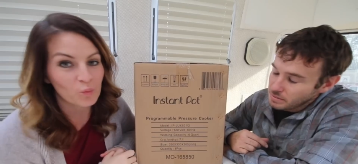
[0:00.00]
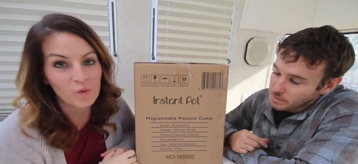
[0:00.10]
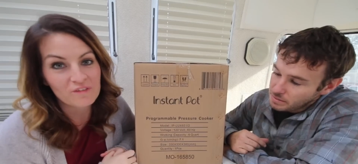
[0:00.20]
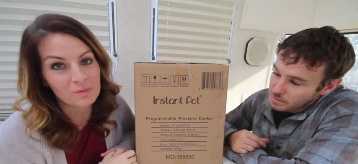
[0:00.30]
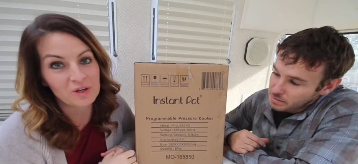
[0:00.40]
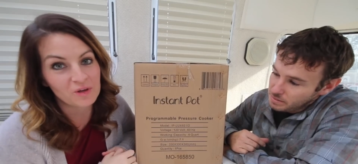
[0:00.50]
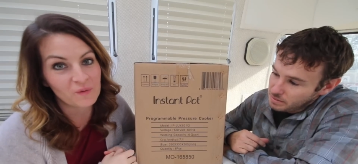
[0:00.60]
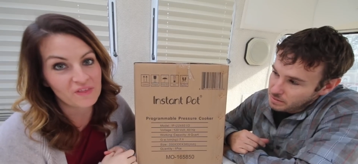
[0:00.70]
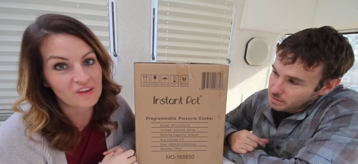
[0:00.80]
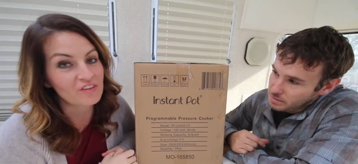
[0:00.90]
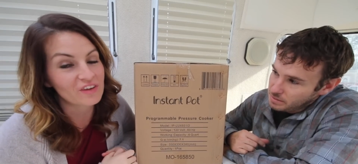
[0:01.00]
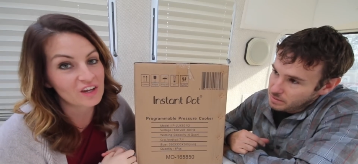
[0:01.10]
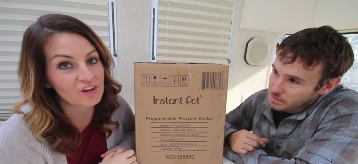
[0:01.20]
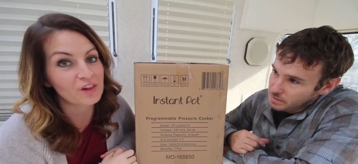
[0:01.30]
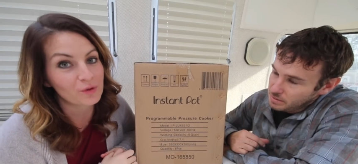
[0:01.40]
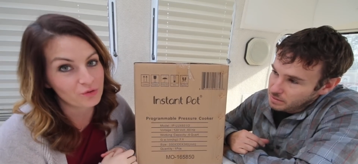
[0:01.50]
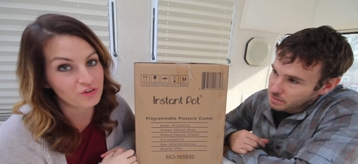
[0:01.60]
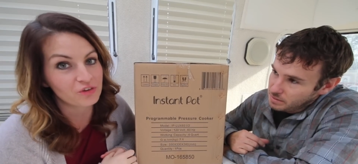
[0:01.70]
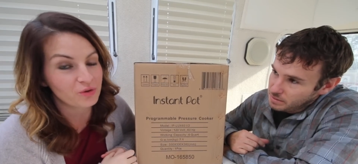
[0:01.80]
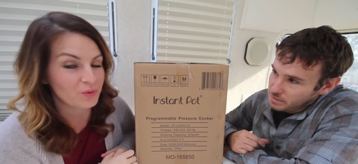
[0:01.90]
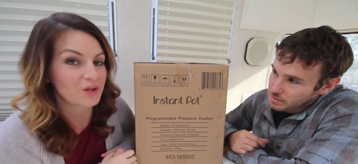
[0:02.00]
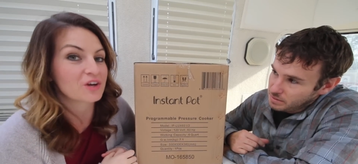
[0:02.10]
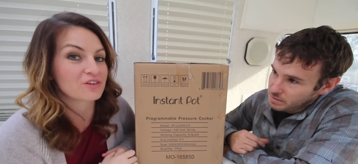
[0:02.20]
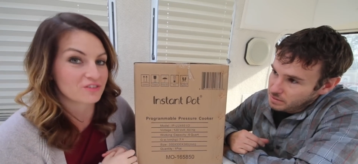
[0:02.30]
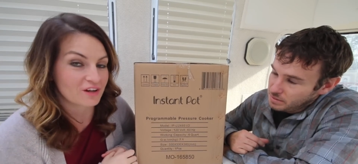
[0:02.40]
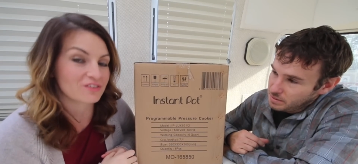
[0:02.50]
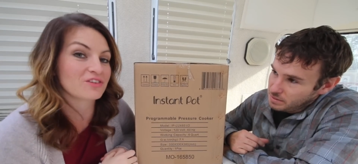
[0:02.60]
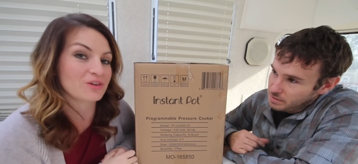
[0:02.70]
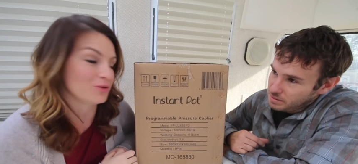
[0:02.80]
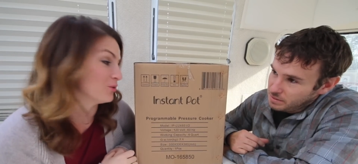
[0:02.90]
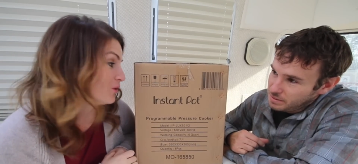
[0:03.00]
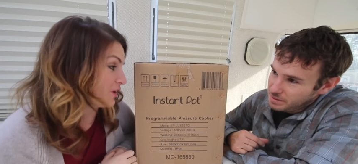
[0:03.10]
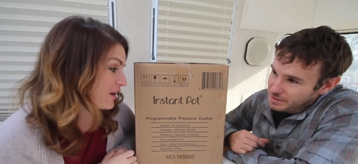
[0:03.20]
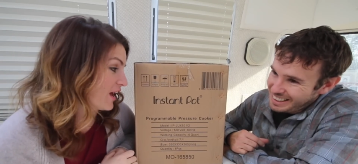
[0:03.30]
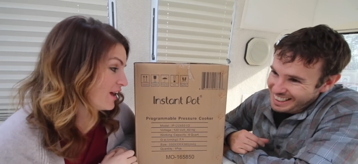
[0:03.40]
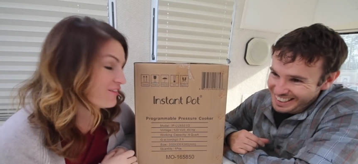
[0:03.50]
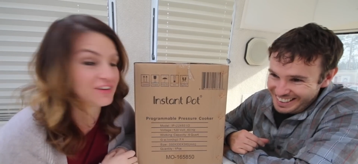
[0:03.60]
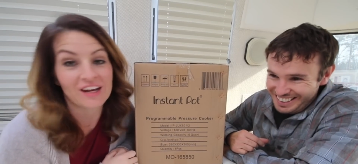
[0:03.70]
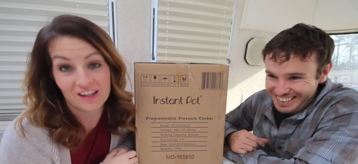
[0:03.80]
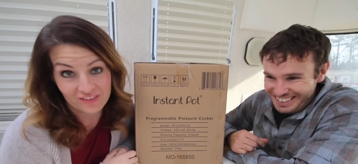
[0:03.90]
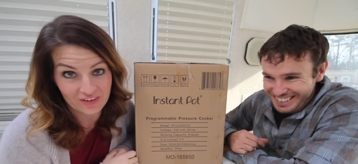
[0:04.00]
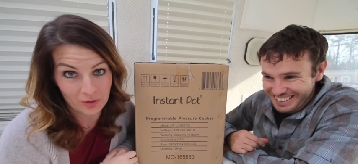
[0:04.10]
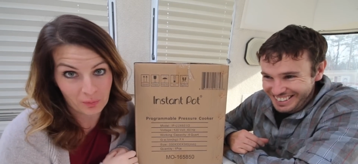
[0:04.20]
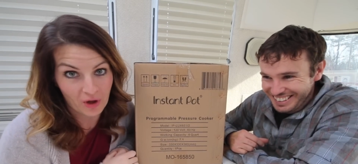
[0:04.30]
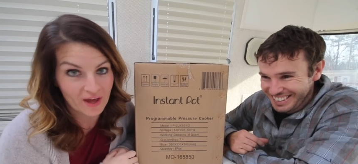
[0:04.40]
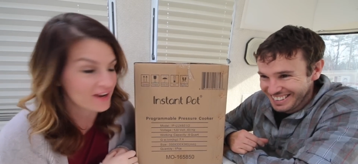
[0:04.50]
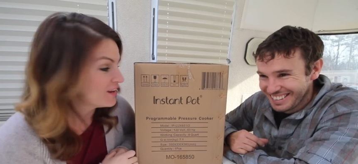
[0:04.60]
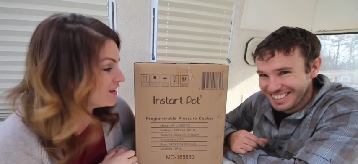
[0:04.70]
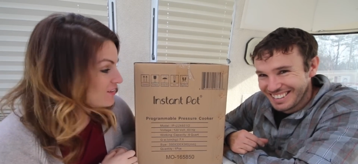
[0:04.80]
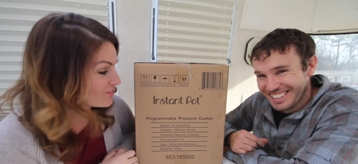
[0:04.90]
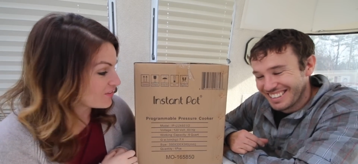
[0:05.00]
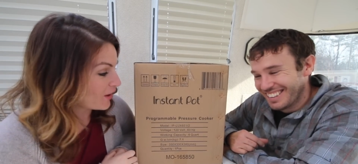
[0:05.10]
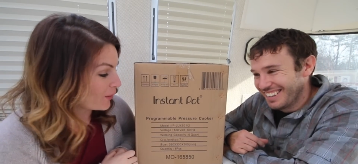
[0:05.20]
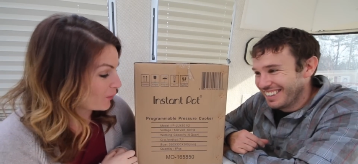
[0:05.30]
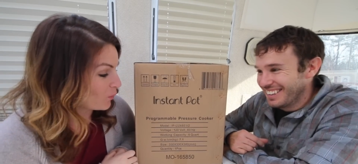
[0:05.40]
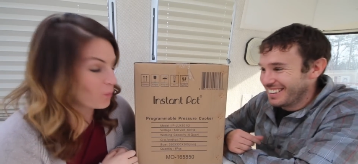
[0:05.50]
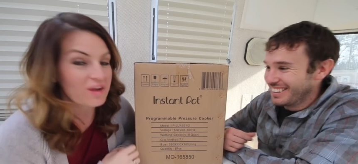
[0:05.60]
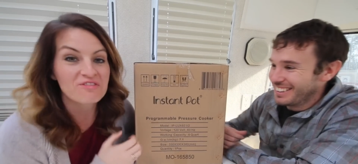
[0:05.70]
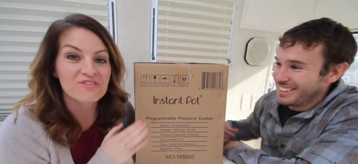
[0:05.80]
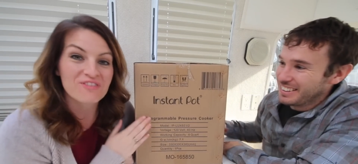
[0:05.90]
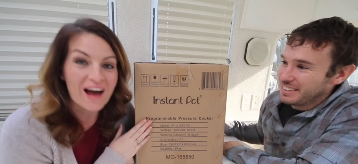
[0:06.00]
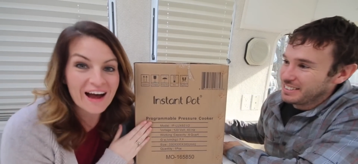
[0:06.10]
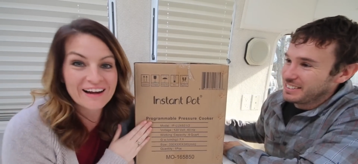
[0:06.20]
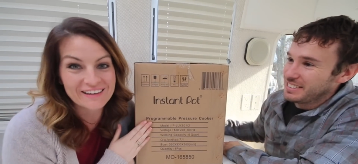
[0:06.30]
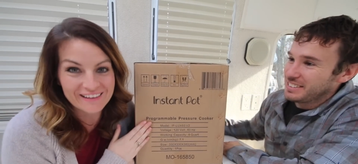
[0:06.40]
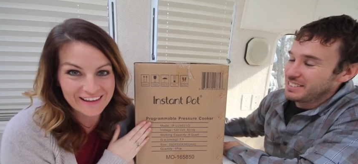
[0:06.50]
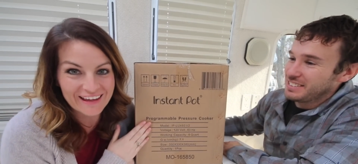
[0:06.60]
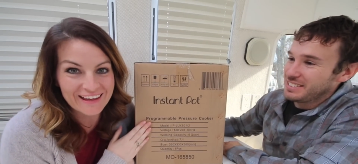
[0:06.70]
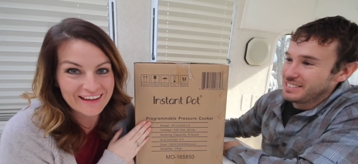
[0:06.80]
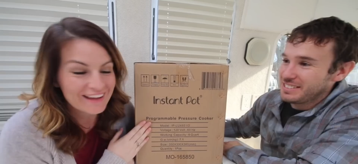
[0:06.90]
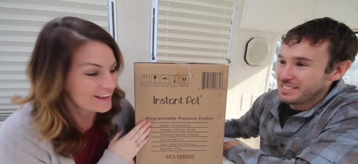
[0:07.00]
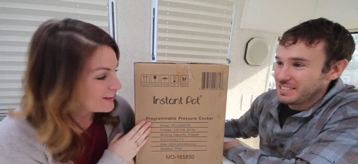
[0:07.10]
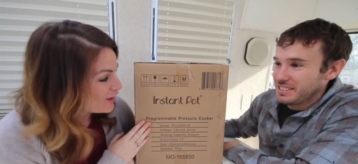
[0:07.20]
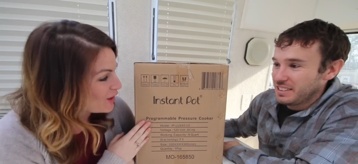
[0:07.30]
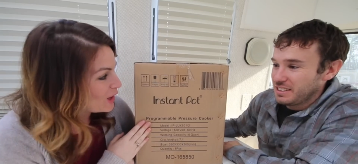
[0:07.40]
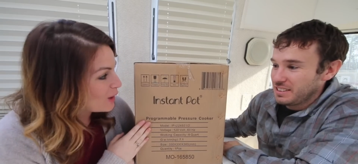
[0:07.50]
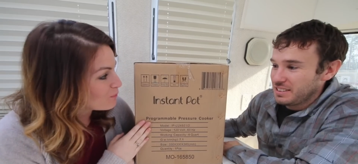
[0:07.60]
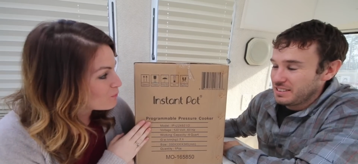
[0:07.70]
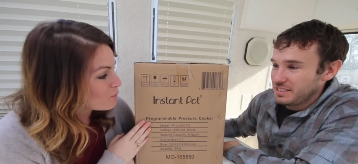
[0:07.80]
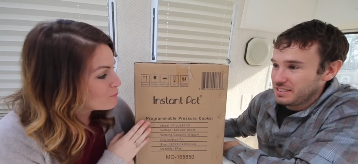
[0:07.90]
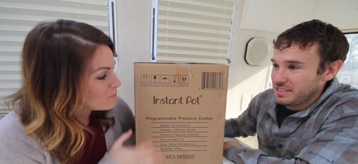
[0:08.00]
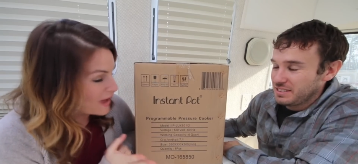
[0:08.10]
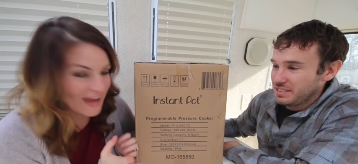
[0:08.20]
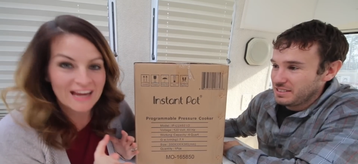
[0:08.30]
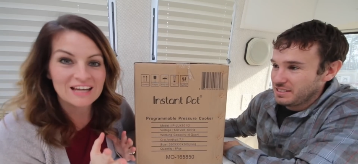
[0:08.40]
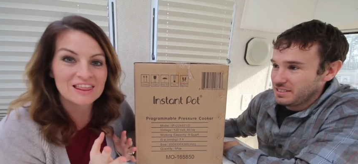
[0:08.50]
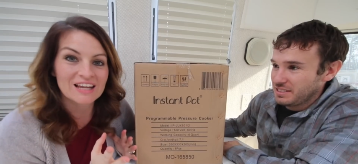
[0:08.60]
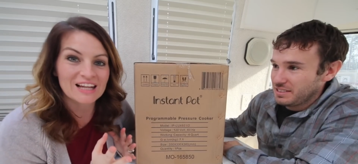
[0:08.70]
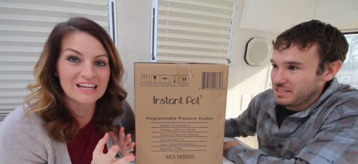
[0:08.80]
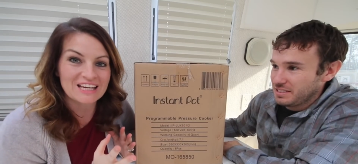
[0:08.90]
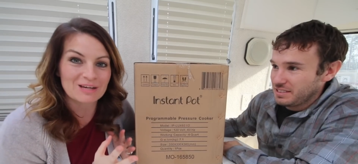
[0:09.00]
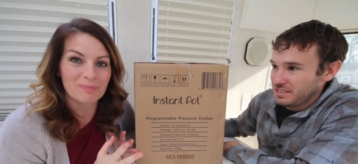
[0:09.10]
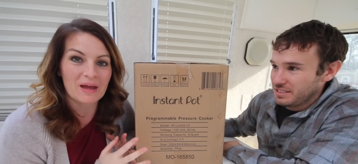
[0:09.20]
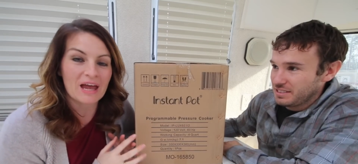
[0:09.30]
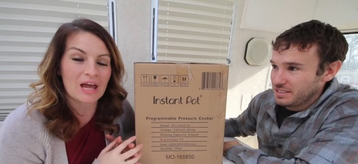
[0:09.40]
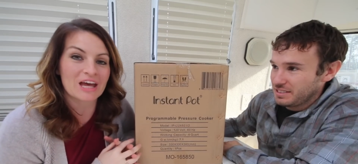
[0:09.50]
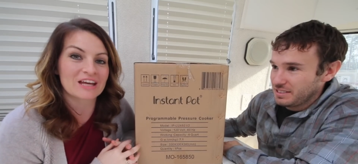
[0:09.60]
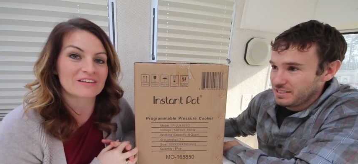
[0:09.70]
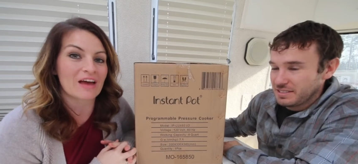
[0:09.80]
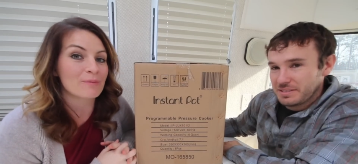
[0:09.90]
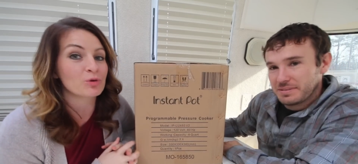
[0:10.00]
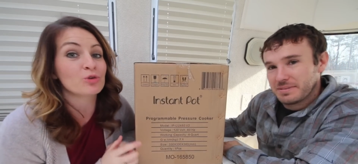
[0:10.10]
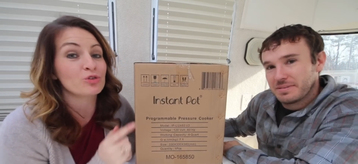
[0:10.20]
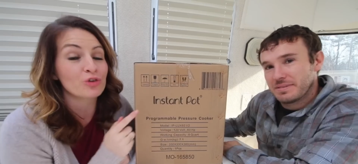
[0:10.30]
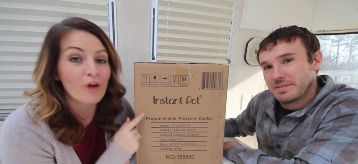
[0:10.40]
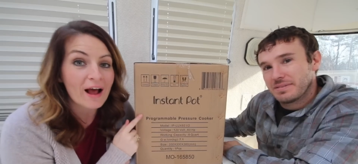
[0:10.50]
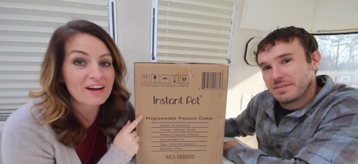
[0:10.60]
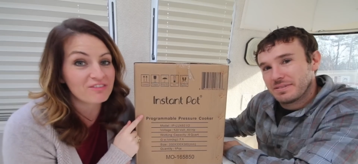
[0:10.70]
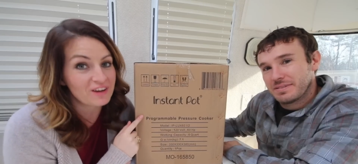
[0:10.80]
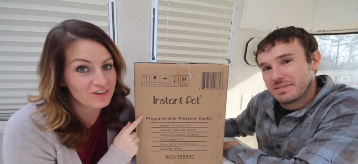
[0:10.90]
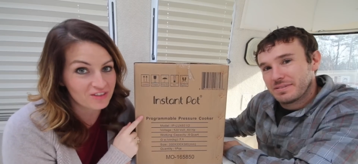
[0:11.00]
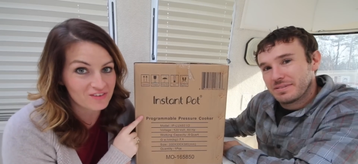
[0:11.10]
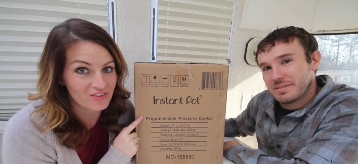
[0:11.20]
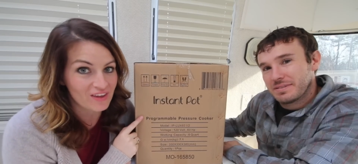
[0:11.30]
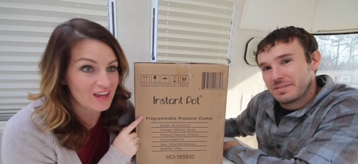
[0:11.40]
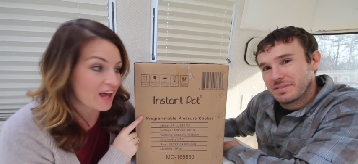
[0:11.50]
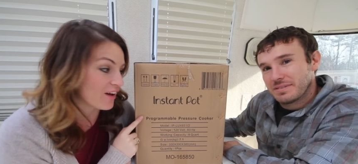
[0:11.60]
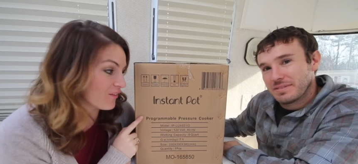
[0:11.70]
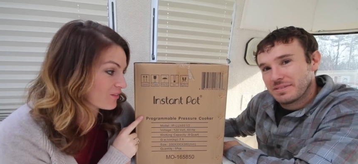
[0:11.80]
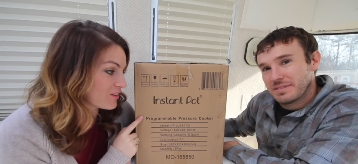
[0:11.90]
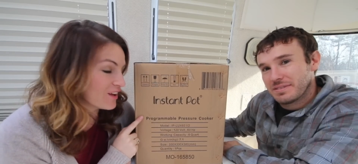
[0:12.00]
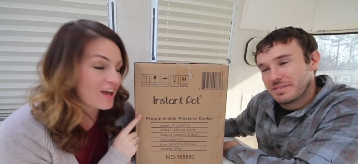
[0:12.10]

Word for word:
Speaker 1: We've been doing this getting close to 2 years, and I still do not have an Instant Pot. So we finally made the leap, and I'm going to try to figure this thing out.